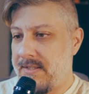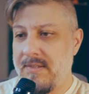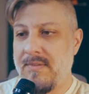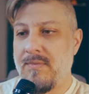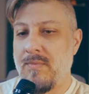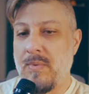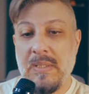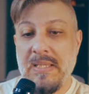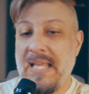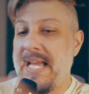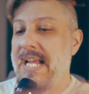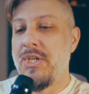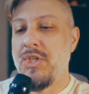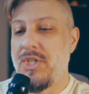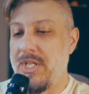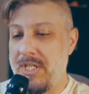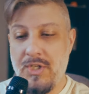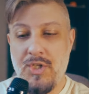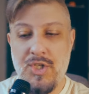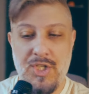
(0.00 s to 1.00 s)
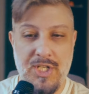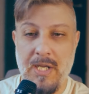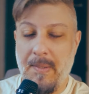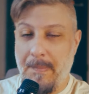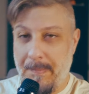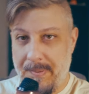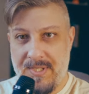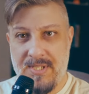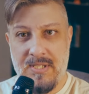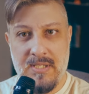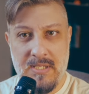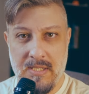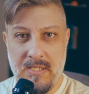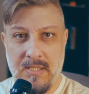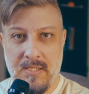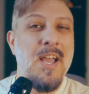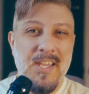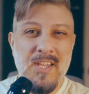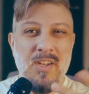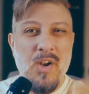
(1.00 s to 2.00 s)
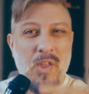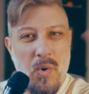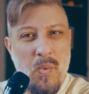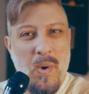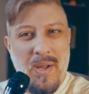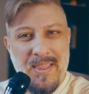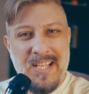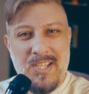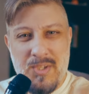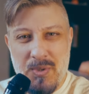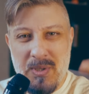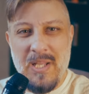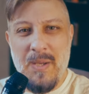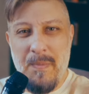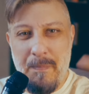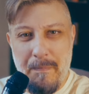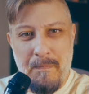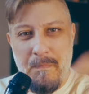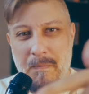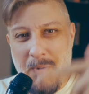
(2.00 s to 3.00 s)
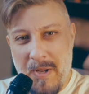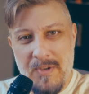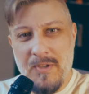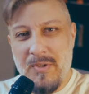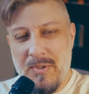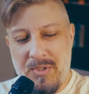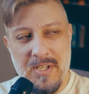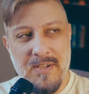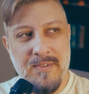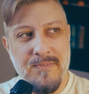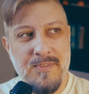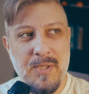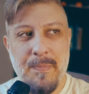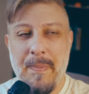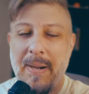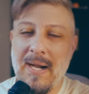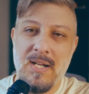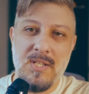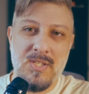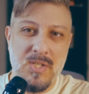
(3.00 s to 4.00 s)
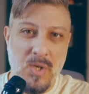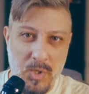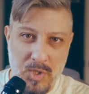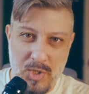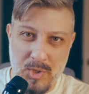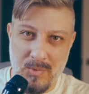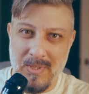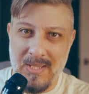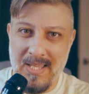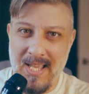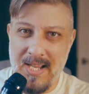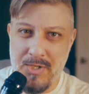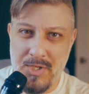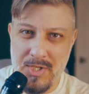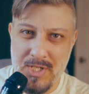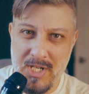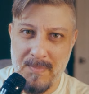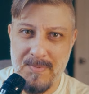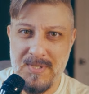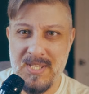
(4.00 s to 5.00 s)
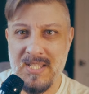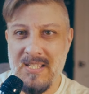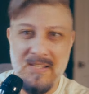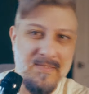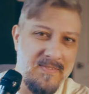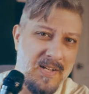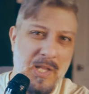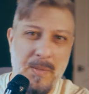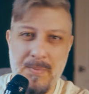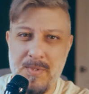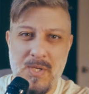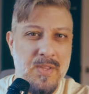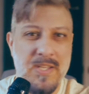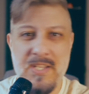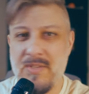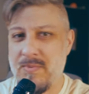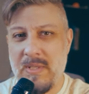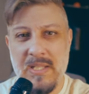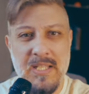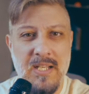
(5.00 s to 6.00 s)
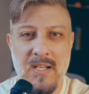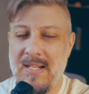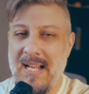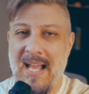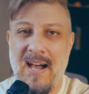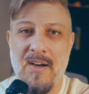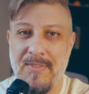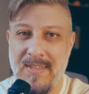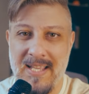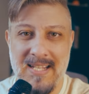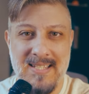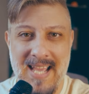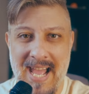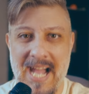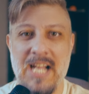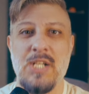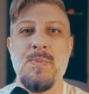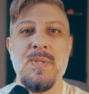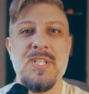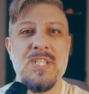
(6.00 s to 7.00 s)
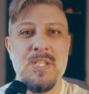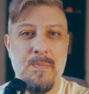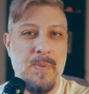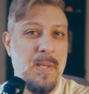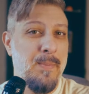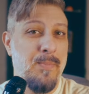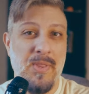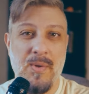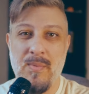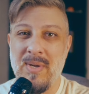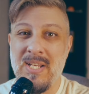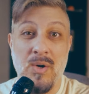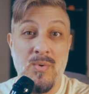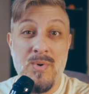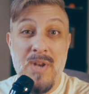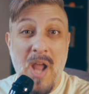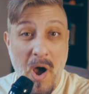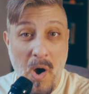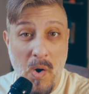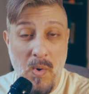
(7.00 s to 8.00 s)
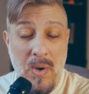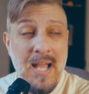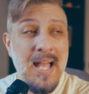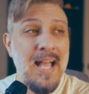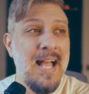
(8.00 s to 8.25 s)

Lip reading: relationships, you know, the one that's really conducive to parasocial relationships that develops all these really unhealthy attachments to people that we don't know,